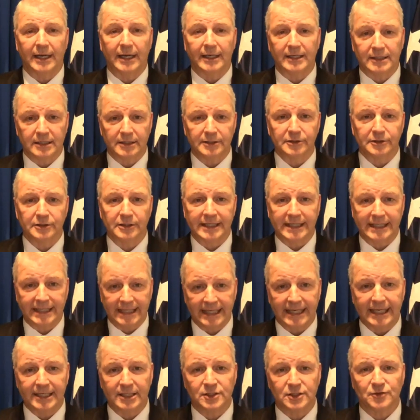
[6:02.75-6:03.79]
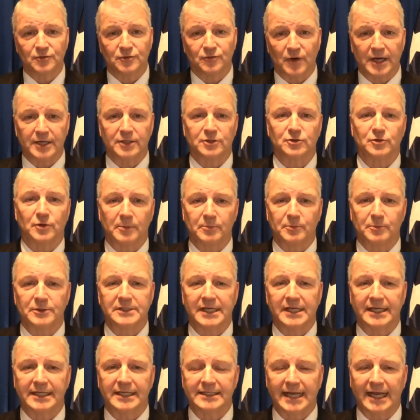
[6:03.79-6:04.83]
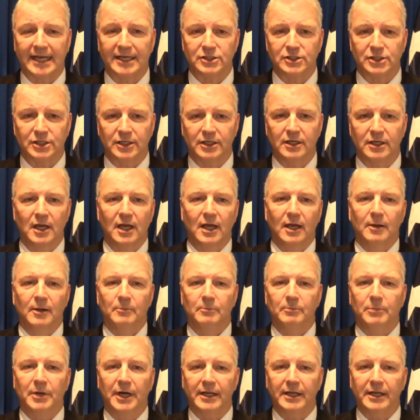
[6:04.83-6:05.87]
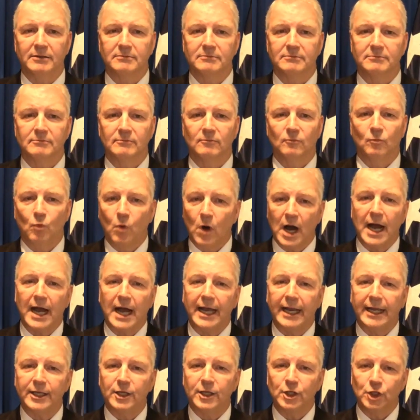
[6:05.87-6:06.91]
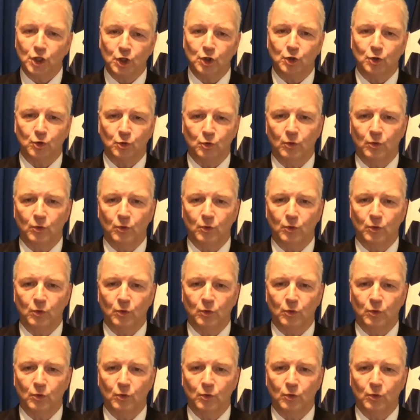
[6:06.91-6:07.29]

clearly needs fresh representation, but why you?